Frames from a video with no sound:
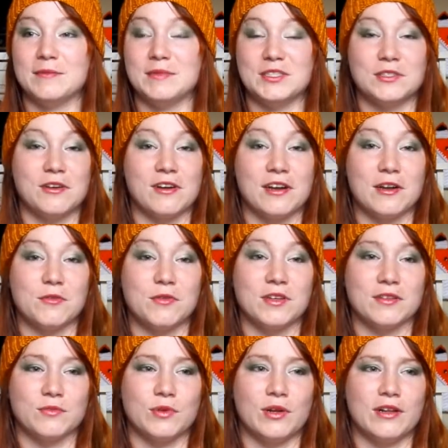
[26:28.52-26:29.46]
It started out
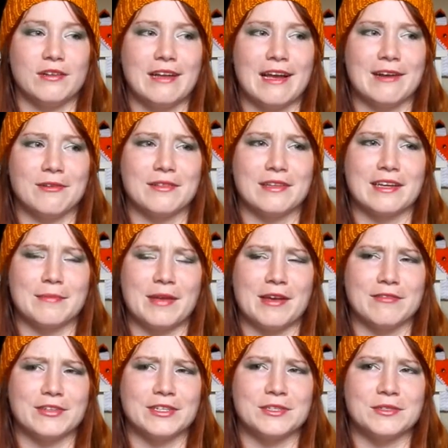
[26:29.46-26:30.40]
with, well, I don't think I'm
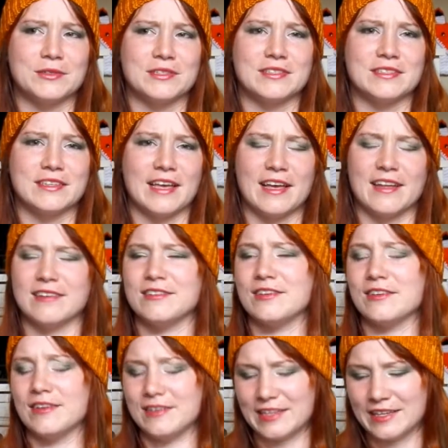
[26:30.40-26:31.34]
ever going to do this again.
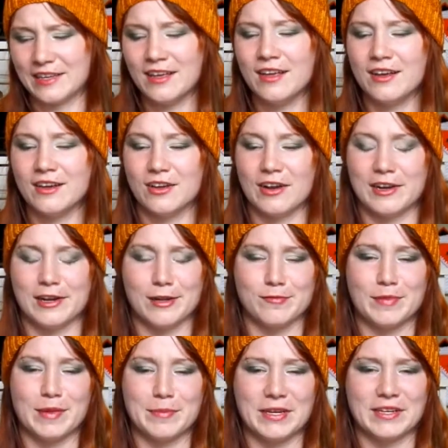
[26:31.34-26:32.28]
You know, like, got it
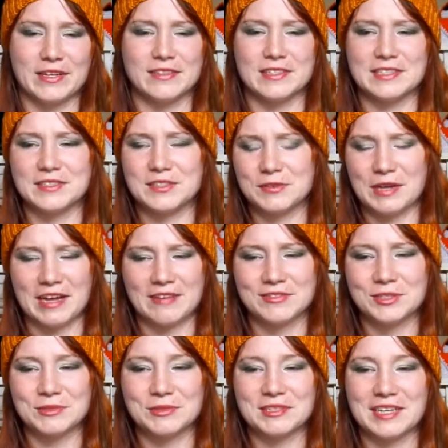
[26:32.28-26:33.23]
off my bucket list, don't
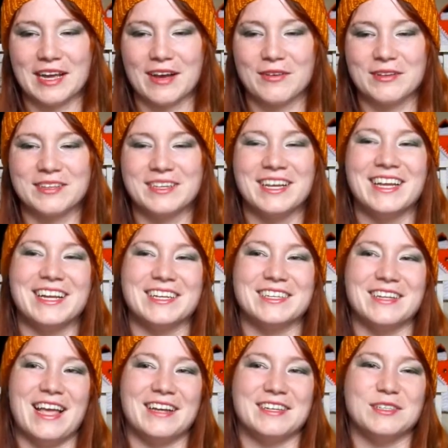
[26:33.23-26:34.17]
have to do it now. And
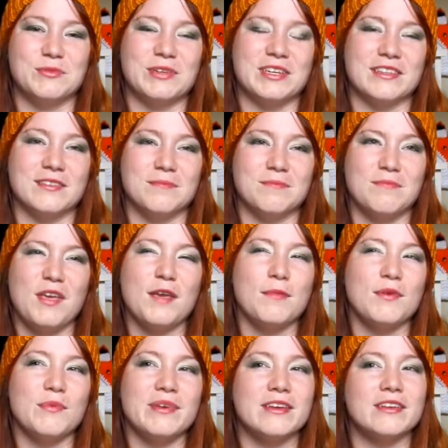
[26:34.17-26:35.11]
it ended with,
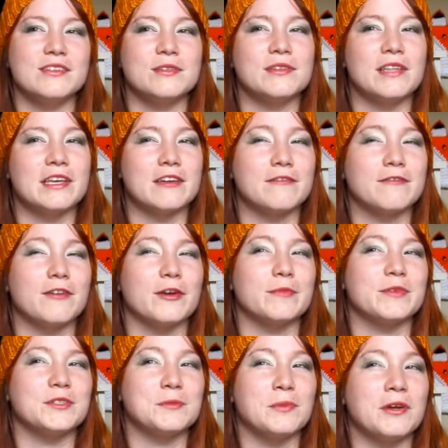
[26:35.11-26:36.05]
maybe we could do like a
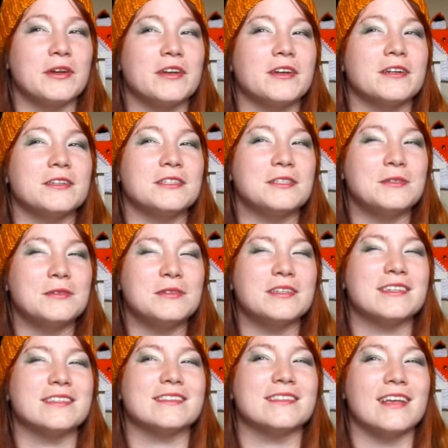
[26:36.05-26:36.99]
farmer's market or two,
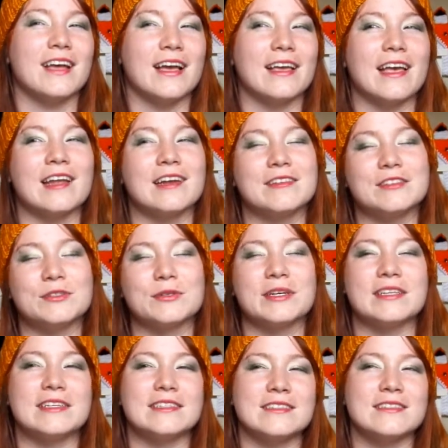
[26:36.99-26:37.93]
because I kind of
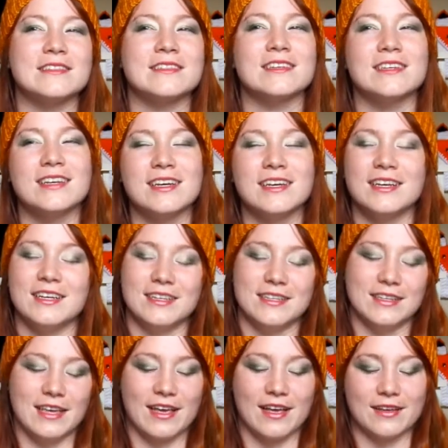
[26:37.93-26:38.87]
enjoy this.
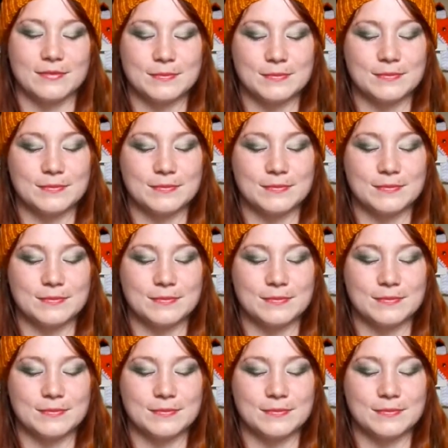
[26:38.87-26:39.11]
Yeah.